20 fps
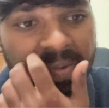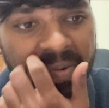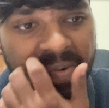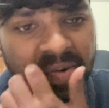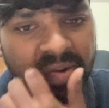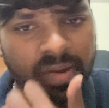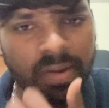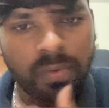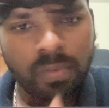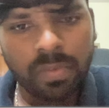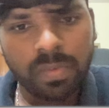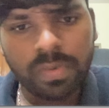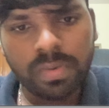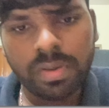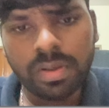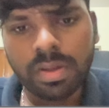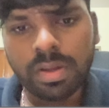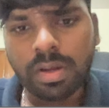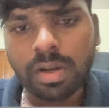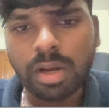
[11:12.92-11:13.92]
Now,
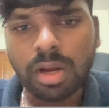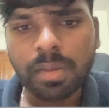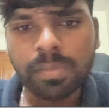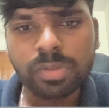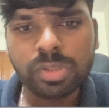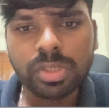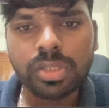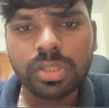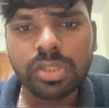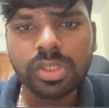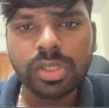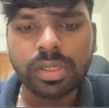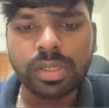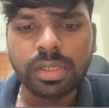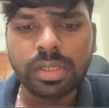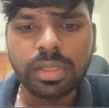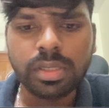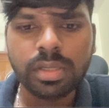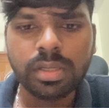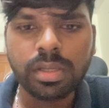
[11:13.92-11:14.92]
optional
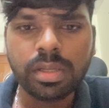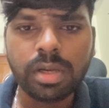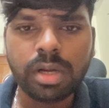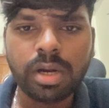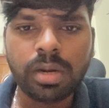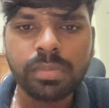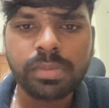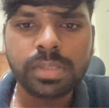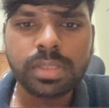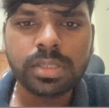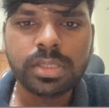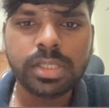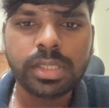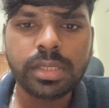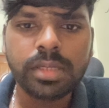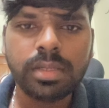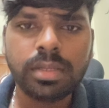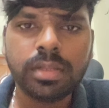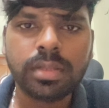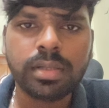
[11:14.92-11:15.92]
chaining. Optional
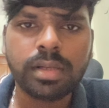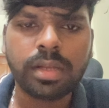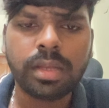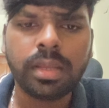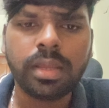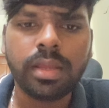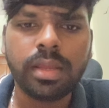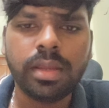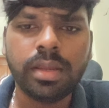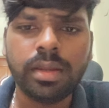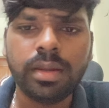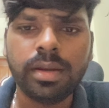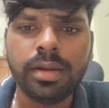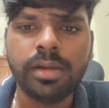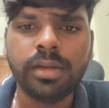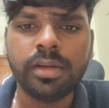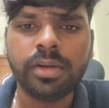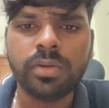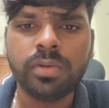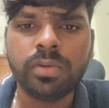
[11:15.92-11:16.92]
chaining is like
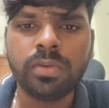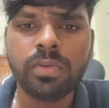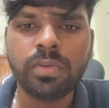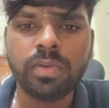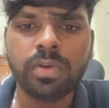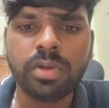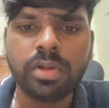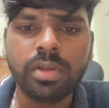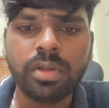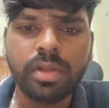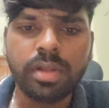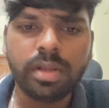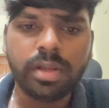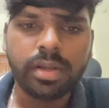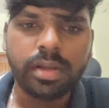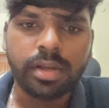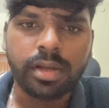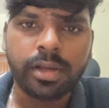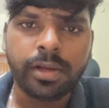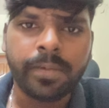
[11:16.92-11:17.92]
related to
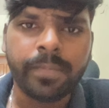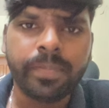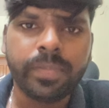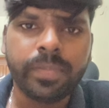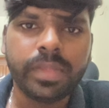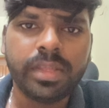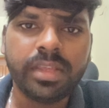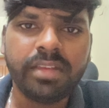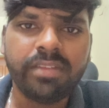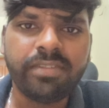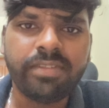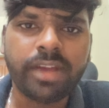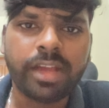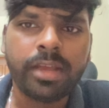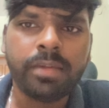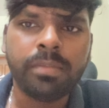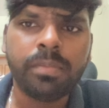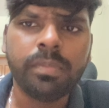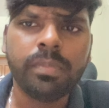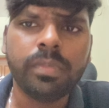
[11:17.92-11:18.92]
if
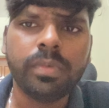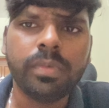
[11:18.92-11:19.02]
I'm